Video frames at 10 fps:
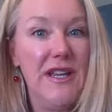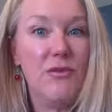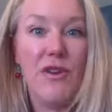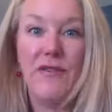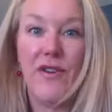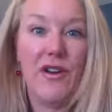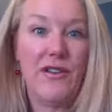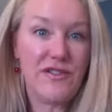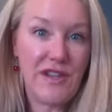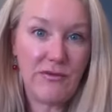in one of our
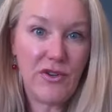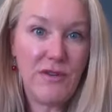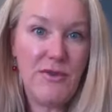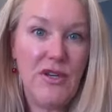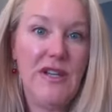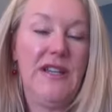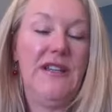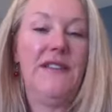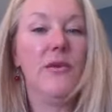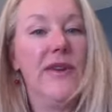other several
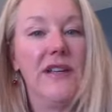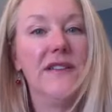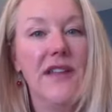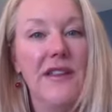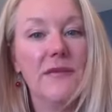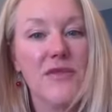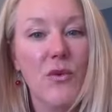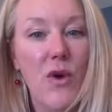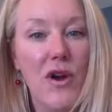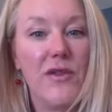communities that we could send them to
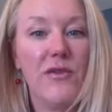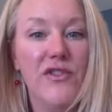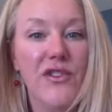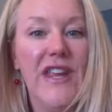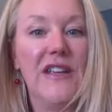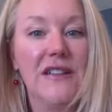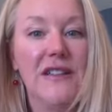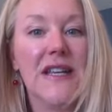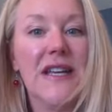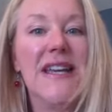walk through so they could
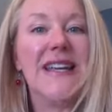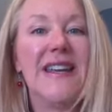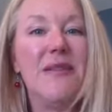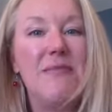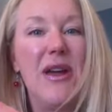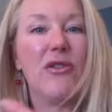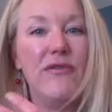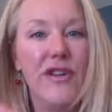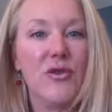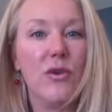get a better
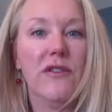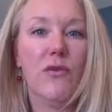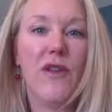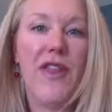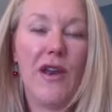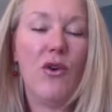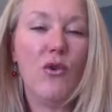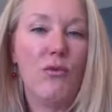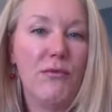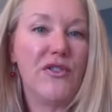visual of what that
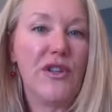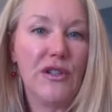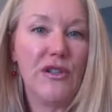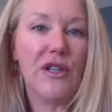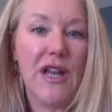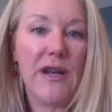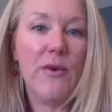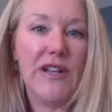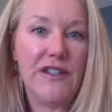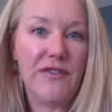home's going to look like
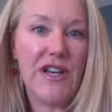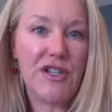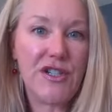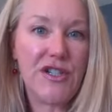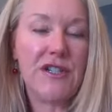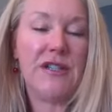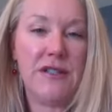when it's finished.